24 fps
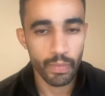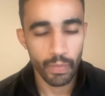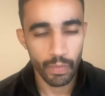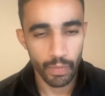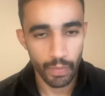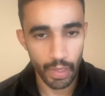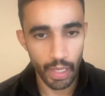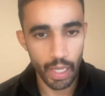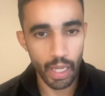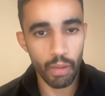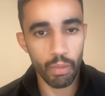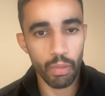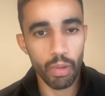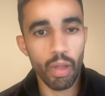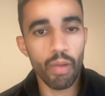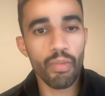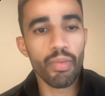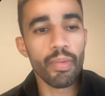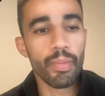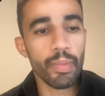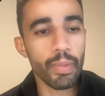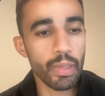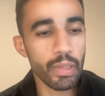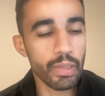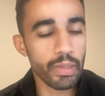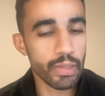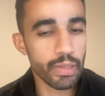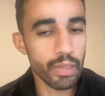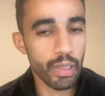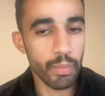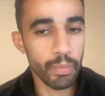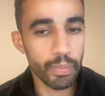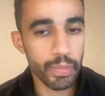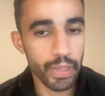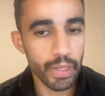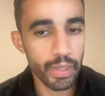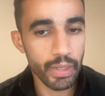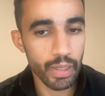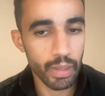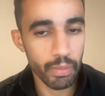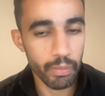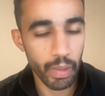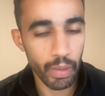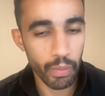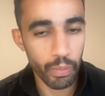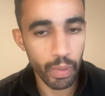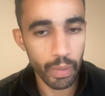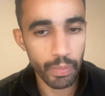Now Lovable is updating
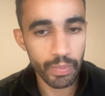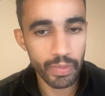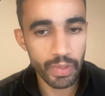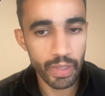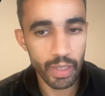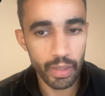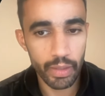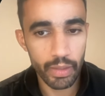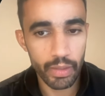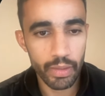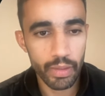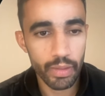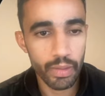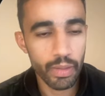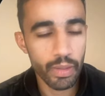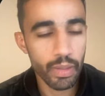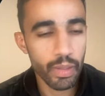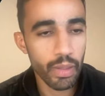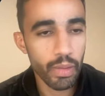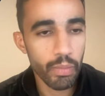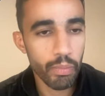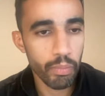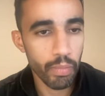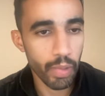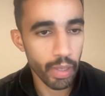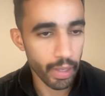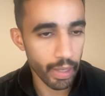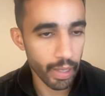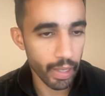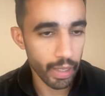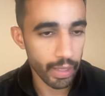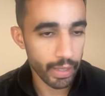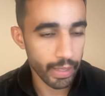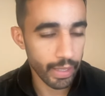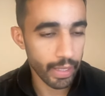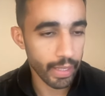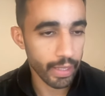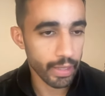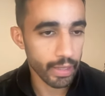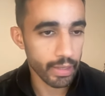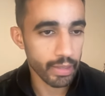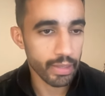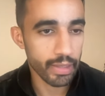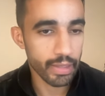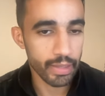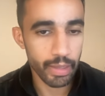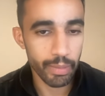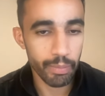my website by adding this
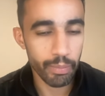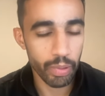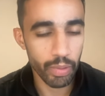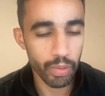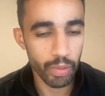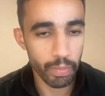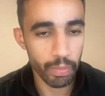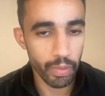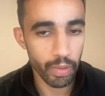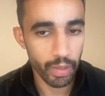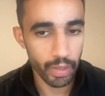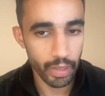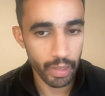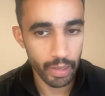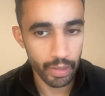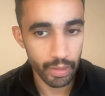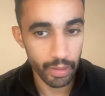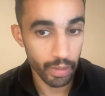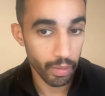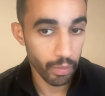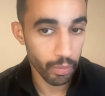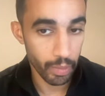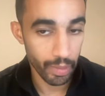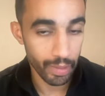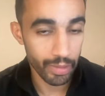simple plugin that will